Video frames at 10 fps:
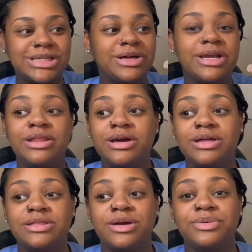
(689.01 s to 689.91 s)
So another
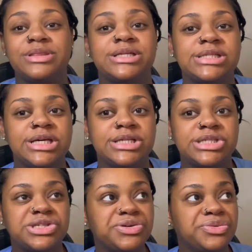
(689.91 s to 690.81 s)
good thing with this
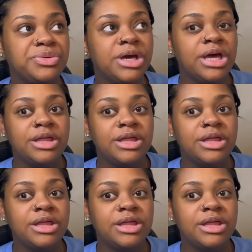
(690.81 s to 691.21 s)
is too,